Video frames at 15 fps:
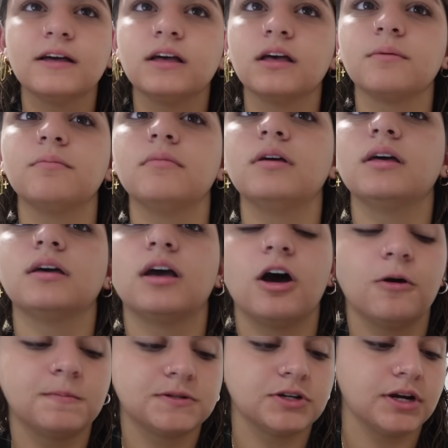It
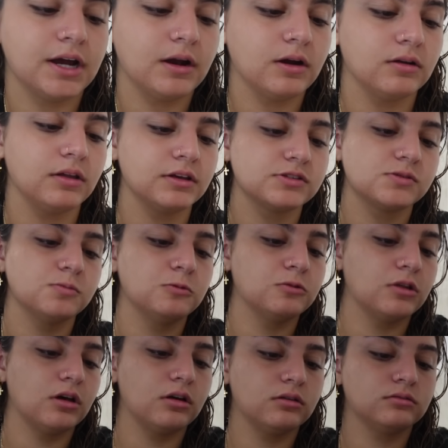helps your hair, like, smooth
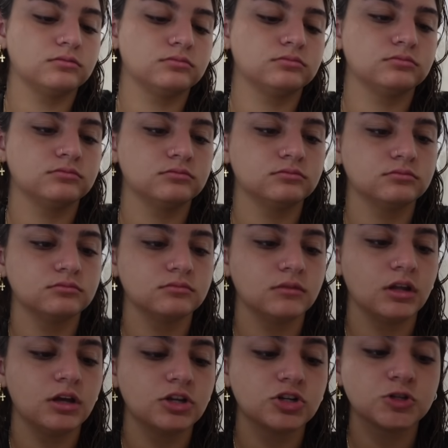out.
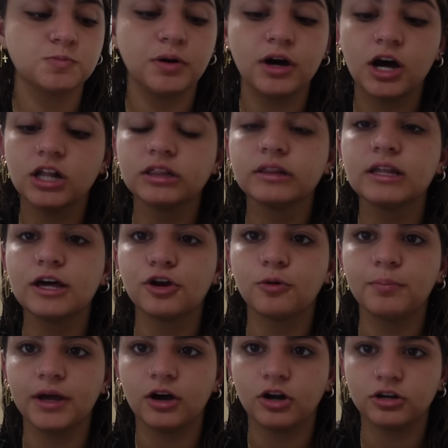Just put a little
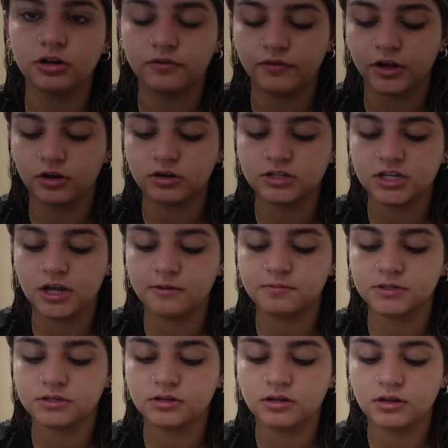bit on your
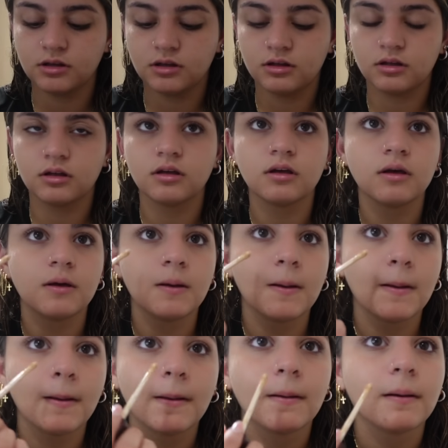fingertips.
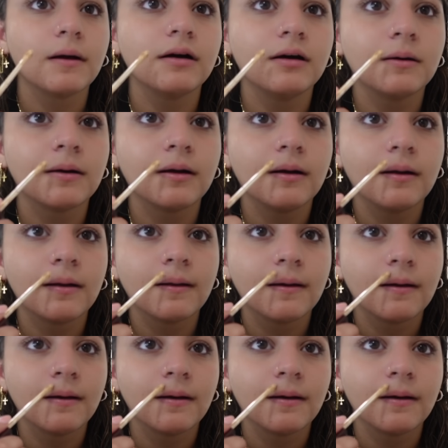Oh, God.